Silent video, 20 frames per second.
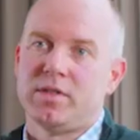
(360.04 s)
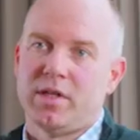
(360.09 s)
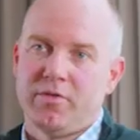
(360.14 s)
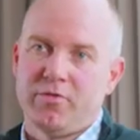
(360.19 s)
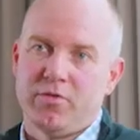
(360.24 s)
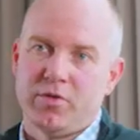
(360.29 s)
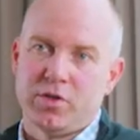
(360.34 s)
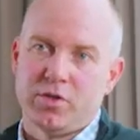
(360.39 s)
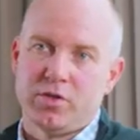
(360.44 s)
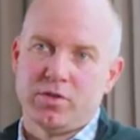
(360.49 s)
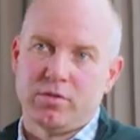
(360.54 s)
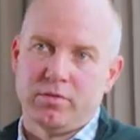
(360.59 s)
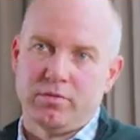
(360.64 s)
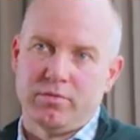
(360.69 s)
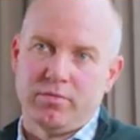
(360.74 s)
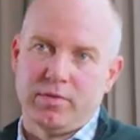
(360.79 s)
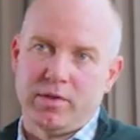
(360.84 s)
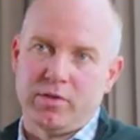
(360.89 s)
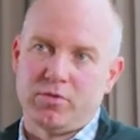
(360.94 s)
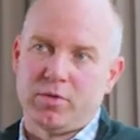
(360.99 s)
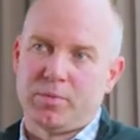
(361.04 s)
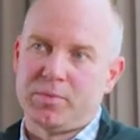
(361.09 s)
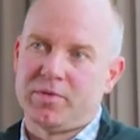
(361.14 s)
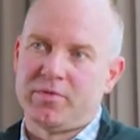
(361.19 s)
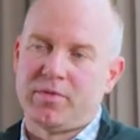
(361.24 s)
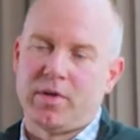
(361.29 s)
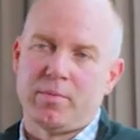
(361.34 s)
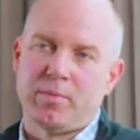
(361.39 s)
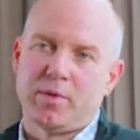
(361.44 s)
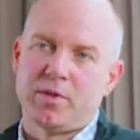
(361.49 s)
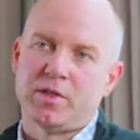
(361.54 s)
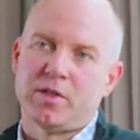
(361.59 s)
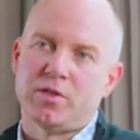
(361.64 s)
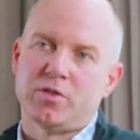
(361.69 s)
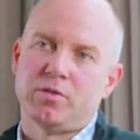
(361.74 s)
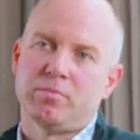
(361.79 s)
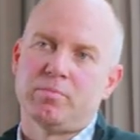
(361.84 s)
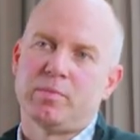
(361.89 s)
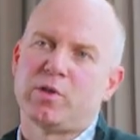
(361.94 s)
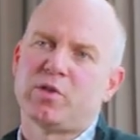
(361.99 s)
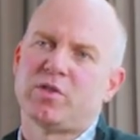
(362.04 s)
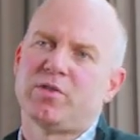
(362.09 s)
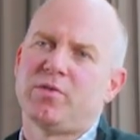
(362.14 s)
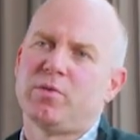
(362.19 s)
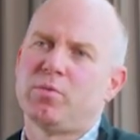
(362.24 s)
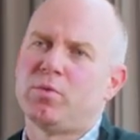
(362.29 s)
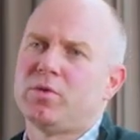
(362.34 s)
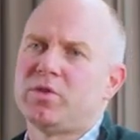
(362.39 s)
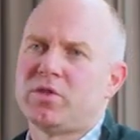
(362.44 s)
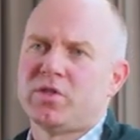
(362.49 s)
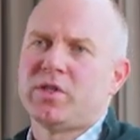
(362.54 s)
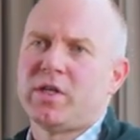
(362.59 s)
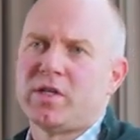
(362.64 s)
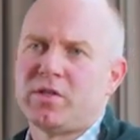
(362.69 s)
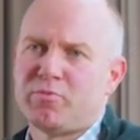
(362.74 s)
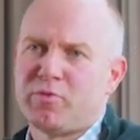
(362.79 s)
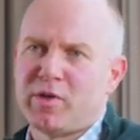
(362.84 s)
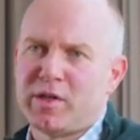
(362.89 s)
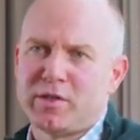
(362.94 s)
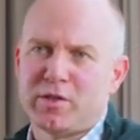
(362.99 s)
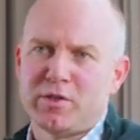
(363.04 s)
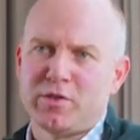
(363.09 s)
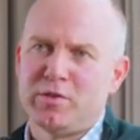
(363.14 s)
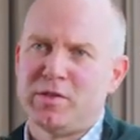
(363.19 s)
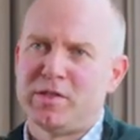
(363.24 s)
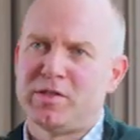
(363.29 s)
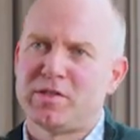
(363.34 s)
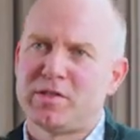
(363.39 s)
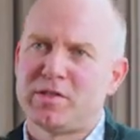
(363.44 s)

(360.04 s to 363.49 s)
definition of intraoperative hypotension. Because if you want to change practice, you need to